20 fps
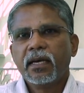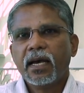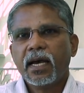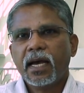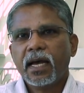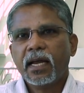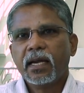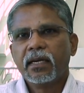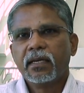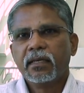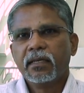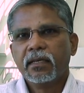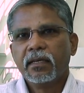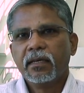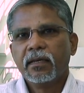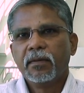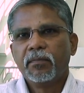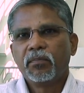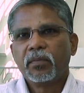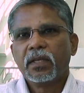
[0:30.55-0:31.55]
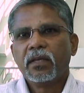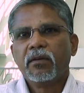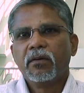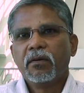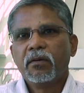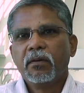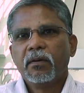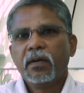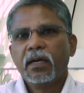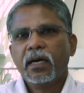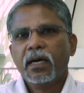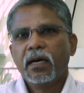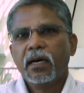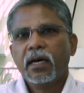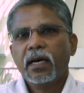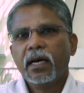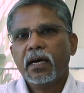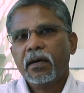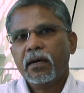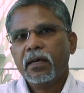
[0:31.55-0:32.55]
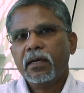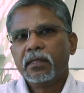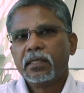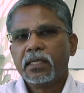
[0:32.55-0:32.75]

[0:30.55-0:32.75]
and a